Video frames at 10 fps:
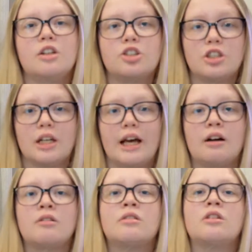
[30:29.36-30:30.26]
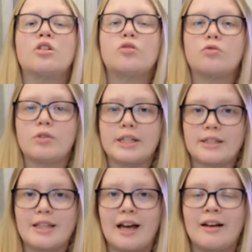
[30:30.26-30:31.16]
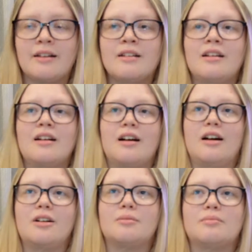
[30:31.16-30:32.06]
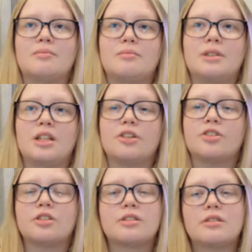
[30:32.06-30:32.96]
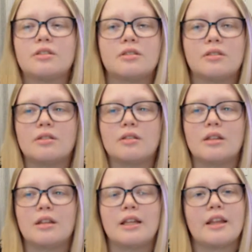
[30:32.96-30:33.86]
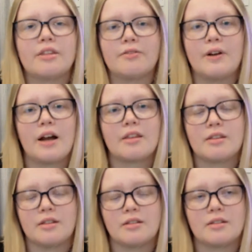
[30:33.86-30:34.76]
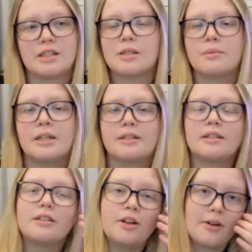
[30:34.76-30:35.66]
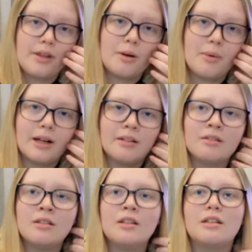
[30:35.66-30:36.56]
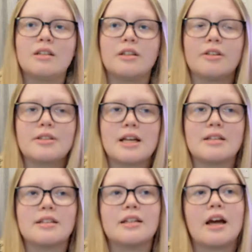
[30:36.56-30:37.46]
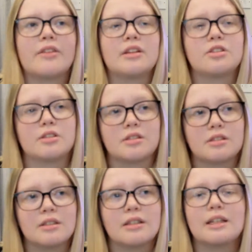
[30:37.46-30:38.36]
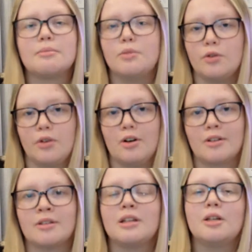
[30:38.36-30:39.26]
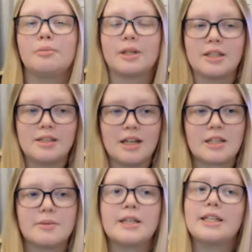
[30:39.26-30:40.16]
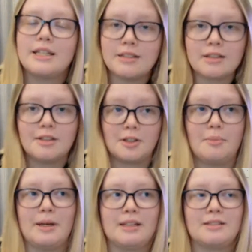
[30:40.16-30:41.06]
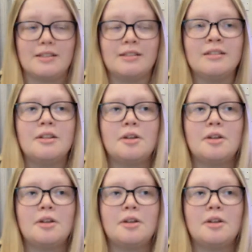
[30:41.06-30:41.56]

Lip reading: chill out, reset, you know, just let the fact that this week didn't go that well, you know, set in, and then just let it move on, because next week is gonna go better